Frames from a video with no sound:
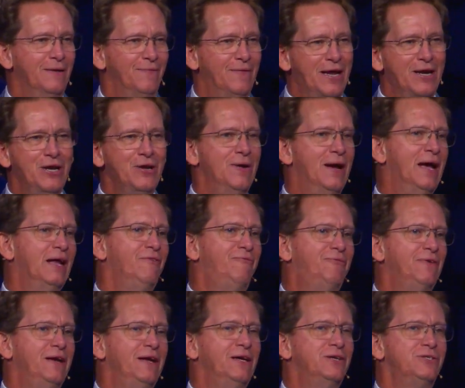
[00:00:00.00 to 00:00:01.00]
They knew how to
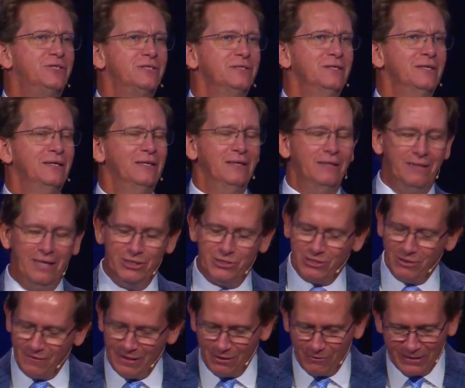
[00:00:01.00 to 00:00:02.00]
fish. And
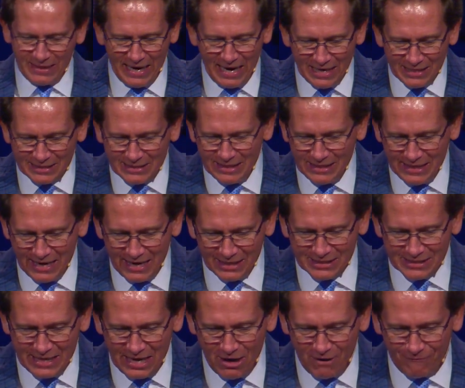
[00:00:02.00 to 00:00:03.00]
so they were casting
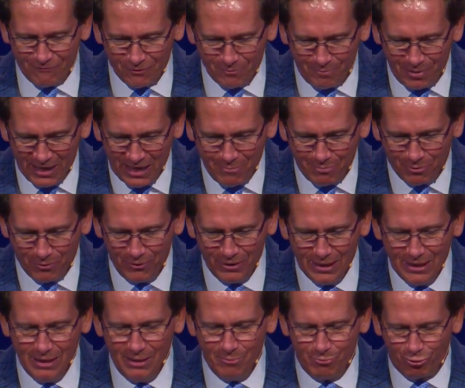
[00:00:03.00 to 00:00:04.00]
nets now for people,
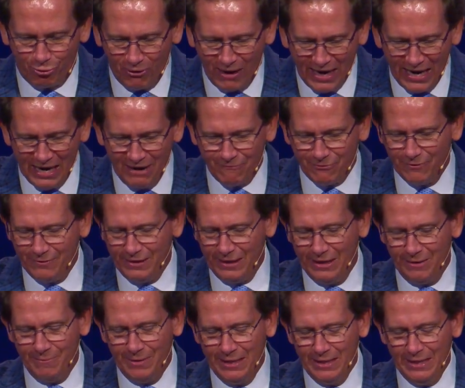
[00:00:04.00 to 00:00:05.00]
praying for
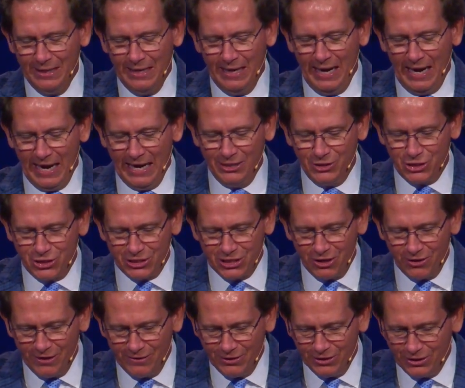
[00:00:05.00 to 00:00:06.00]
them, and
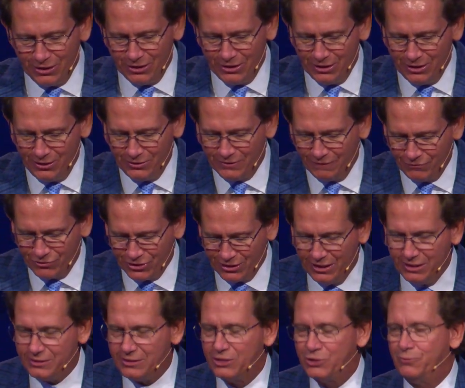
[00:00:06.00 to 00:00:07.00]
sharing the good news of
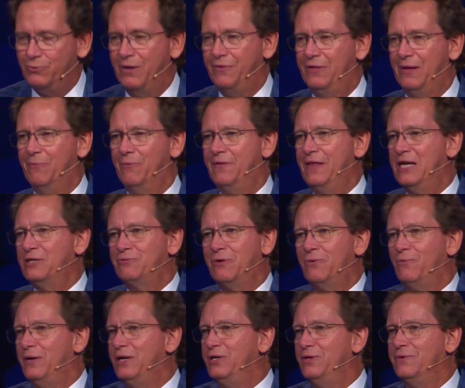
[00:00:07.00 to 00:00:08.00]
Jesus with them. Well, that's
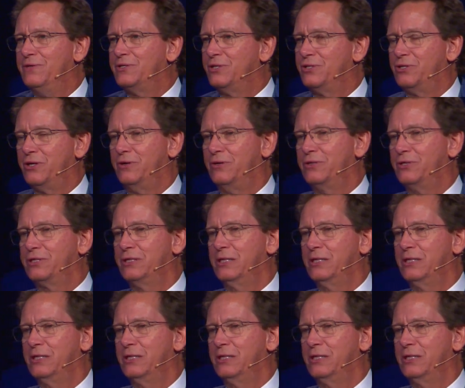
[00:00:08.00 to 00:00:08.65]
what we do as a church.